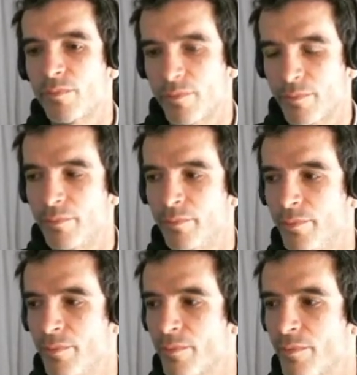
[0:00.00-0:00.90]

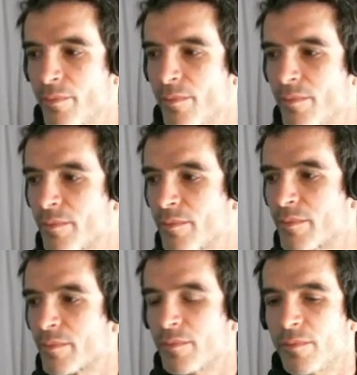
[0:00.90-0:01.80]

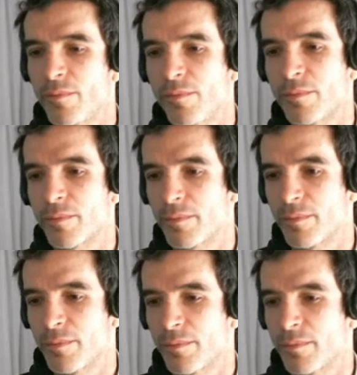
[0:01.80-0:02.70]

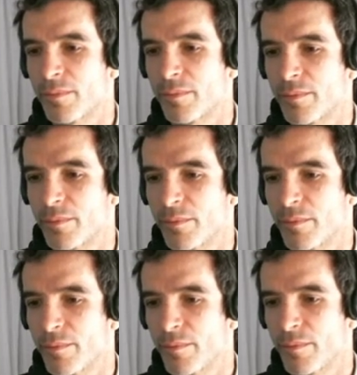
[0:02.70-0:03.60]

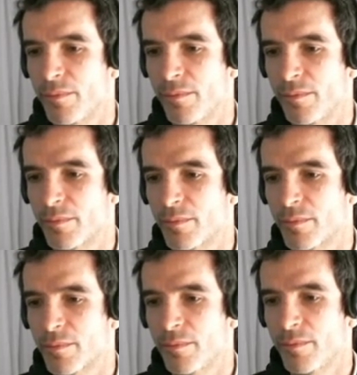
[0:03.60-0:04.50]

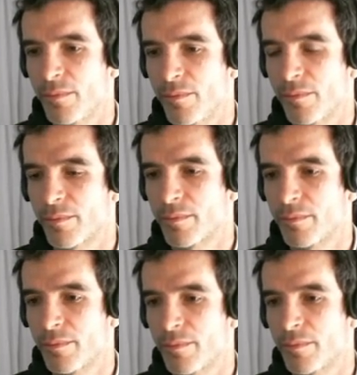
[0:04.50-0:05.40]

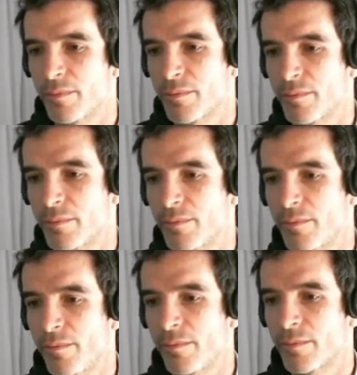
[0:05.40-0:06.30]

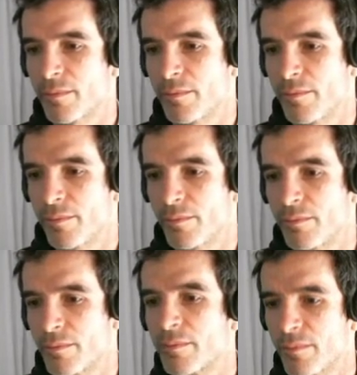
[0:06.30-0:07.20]

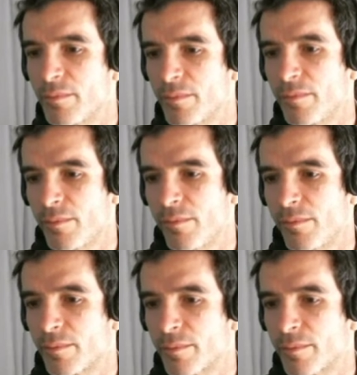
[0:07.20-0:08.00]
No words are spoken by the person on screen.